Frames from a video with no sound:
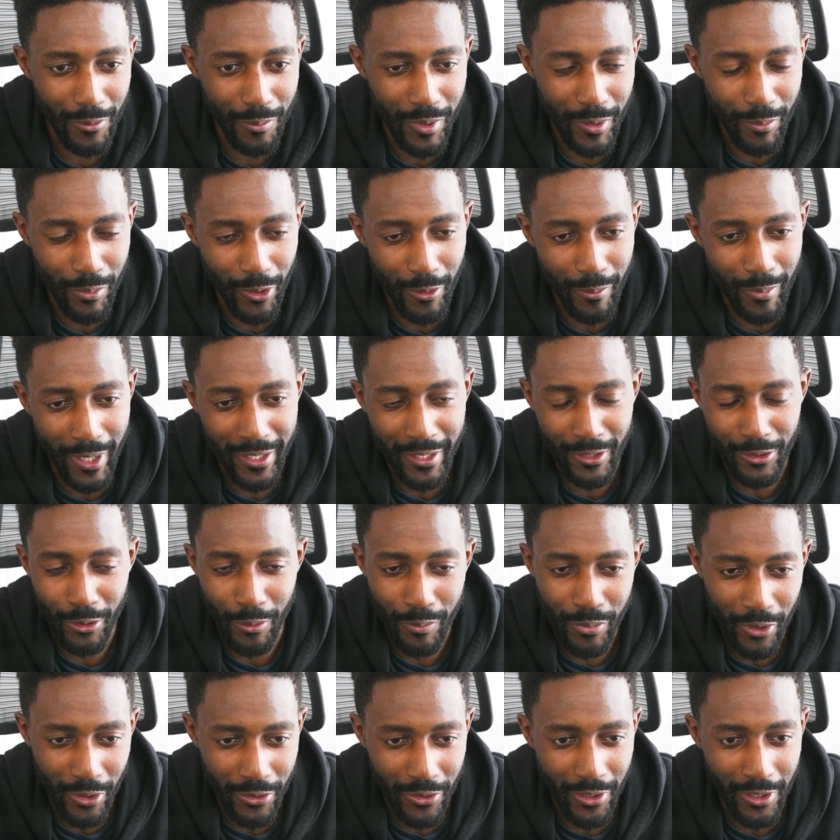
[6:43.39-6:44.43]
people buying
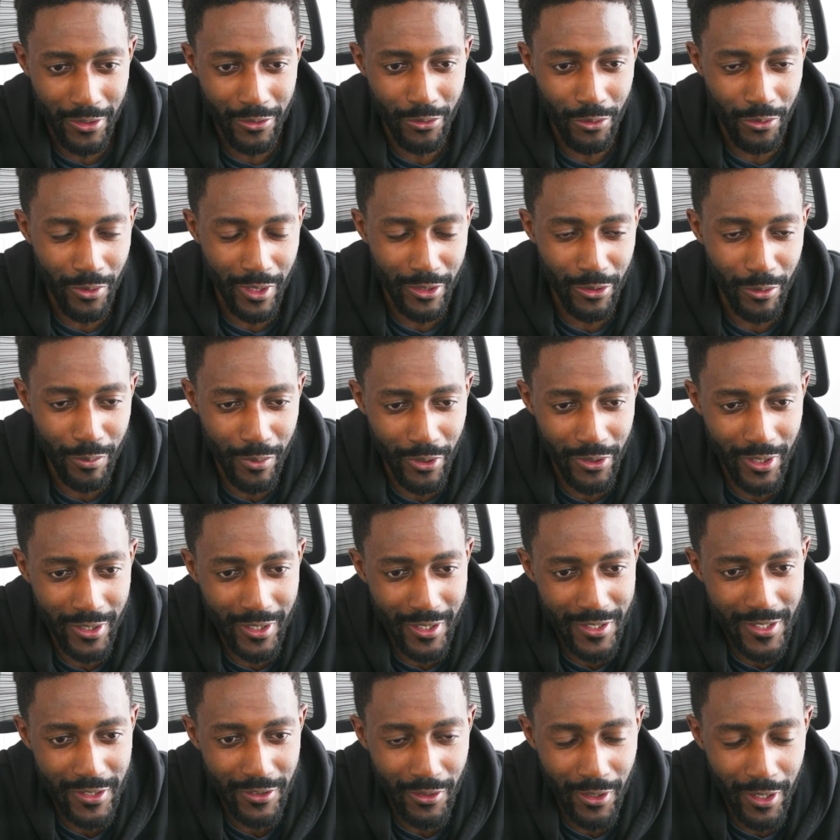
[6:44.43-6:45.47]
the product, to run the
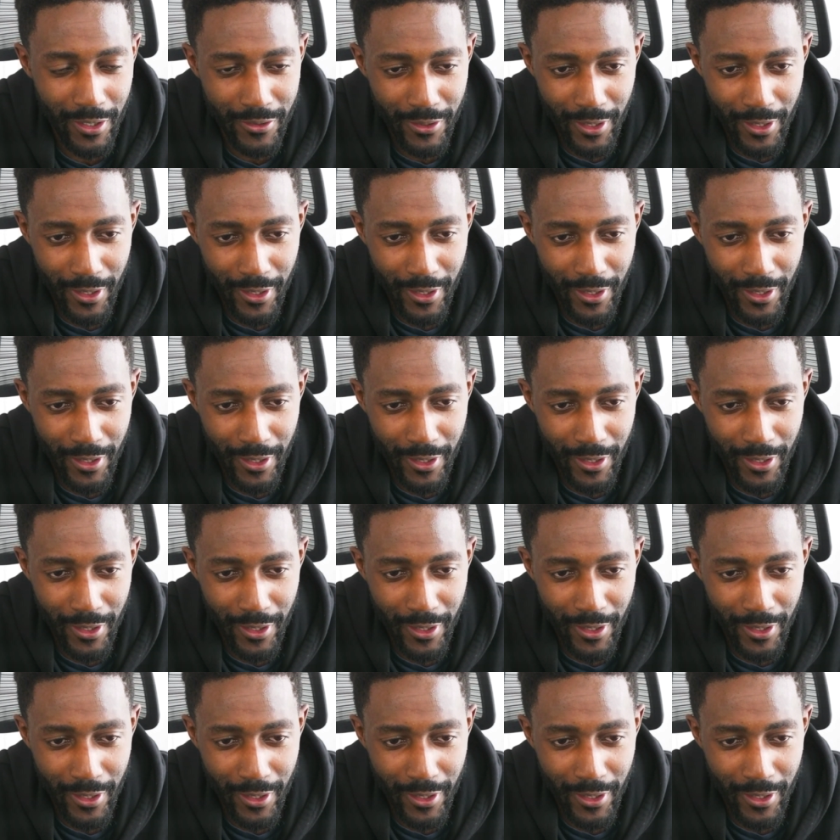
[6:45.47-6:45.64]
product, etc.